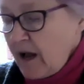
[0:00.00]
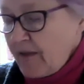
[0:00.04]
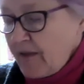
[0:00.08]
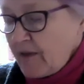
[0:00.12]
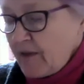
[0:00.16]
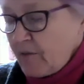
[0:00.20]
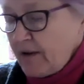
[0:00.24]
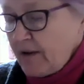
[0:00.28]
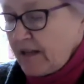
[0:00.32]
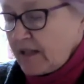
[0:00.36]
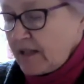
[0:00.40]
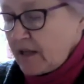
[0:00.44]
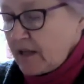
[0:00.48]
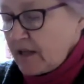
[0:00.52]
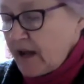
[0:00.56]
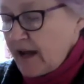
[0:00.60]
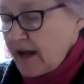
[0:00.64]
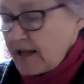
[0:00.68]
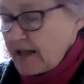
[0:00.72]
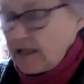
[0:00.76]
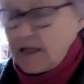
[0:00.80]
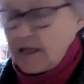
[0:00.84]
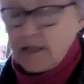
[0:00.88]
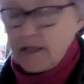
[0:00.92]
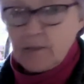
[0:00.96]
The reason I
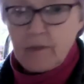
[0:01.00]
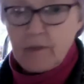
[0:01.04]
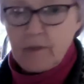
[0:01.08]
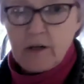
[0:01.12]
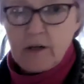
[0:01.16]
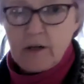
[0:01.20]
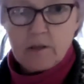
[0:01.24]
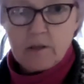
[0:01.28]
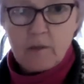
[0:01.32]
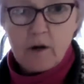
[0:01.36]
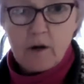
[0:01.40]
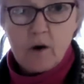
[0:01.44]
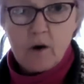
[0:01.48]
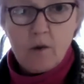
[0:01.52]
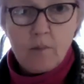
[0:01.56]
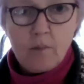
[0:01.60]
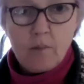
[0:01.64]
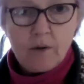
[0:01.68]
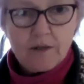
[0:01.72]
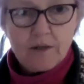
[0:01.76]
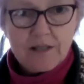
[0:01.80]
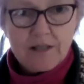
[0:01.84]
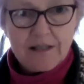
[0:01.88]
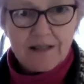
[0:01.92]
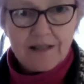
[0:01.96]
add it is because my
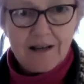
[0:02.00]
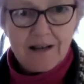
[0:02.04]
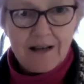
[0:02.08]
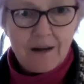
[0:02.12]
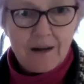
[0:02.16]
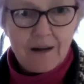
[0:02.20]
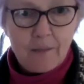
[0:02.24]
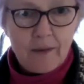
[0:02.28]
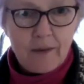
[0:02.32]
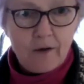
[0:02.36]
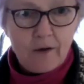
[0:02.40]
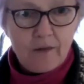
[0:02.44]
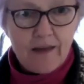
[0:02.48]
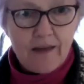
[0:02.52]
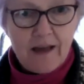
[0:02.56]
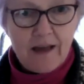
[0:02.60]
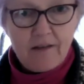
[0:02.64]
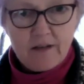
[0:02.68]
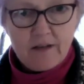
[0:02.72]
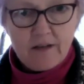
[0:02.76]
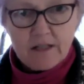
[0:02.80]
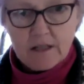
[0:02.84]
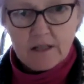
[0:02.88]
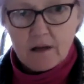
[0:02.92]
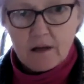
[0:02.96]
compost is a little bit on the
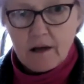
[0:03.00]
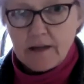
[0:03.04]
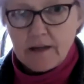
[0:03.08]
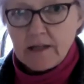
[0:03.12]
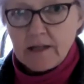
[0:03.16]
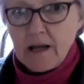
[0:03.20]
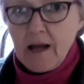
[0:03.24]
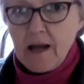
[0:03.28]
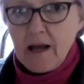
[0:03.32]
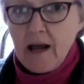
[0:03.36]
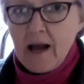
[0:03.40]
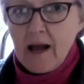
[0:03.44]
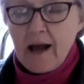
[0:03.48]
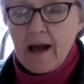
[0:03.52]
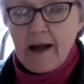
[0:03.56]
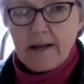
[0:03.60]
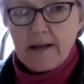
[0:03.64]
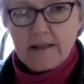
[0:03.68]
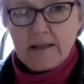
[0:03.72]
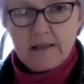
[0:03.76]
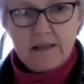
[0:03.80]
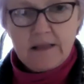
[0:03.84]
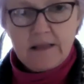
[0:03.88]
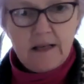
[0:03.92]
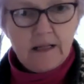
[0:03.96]
heavy side,
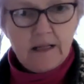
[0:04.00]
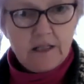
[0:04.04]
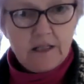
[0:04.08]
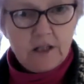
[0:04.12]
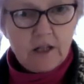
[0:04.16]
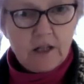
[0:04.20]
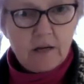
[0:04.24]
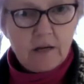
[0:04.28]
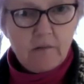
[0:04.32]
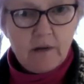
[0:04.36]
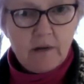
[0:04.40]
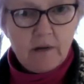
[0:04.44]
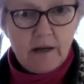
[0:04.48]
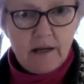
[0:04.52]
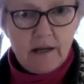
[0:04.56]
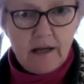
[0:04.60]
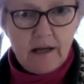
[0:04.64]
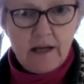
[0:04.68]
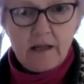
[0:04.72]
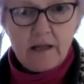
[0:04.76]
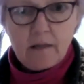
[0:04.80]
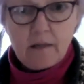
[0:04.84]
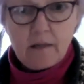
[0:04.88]
and seeds generally need a